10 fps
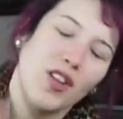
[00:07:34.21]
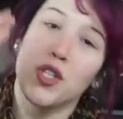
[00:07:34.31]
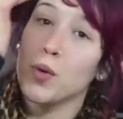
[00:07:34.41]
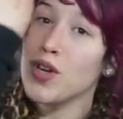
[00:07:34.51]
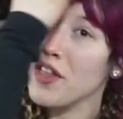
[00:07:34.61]

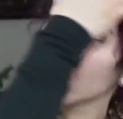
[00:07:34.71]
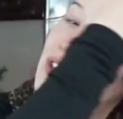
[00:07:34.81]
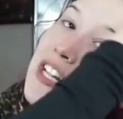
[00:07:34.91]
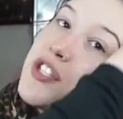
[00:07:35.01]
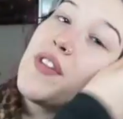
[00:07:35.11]
so another
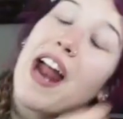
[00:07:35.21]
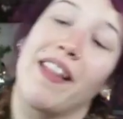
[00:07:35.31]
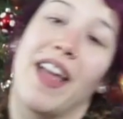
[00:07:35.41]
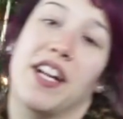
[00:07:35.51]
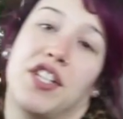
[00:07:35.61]
cleanser that
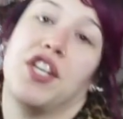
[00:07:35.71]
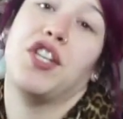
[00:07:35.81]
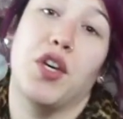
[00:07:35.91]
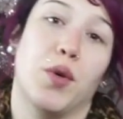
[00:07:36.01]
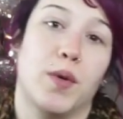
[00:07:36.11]
I like to
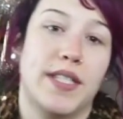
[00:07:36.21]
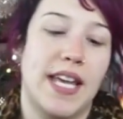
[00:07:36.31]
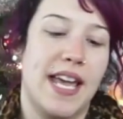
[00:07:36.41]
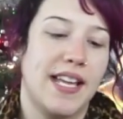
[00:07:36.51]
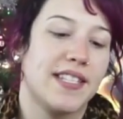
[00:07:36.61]
use
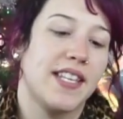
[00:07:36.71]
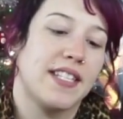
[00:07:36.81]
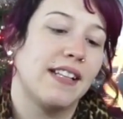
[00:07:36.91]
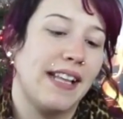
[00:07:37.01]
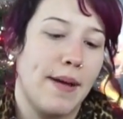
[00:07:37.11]
is
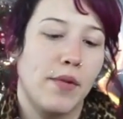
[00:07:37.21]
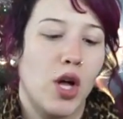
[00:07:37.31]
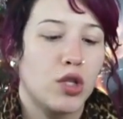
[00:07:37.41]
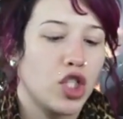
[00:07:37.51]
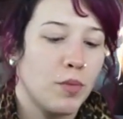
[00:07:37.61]
this Glam
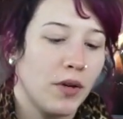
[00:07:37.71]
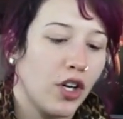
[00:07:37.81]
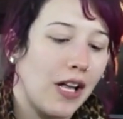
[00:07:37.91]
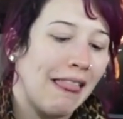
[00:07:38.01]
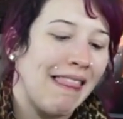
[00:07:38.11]
Glow
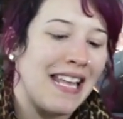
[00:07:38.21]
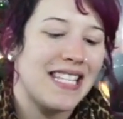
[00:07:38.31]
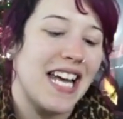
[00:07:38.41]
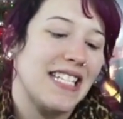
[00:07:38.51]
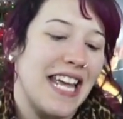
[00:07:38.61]
Super
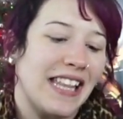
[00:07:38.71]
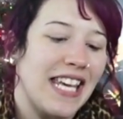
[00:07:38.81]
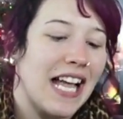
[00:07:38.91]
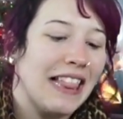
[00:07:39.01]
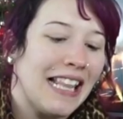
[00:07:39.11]
Cleanse
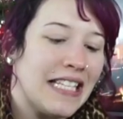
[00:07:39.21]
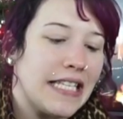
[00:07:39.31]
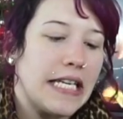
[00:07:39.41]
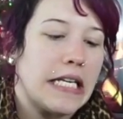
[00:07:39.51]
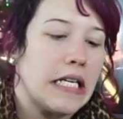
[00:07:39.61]
Daily
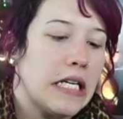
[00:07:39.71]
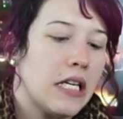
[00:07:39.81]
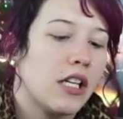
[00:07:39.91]
Cleansing,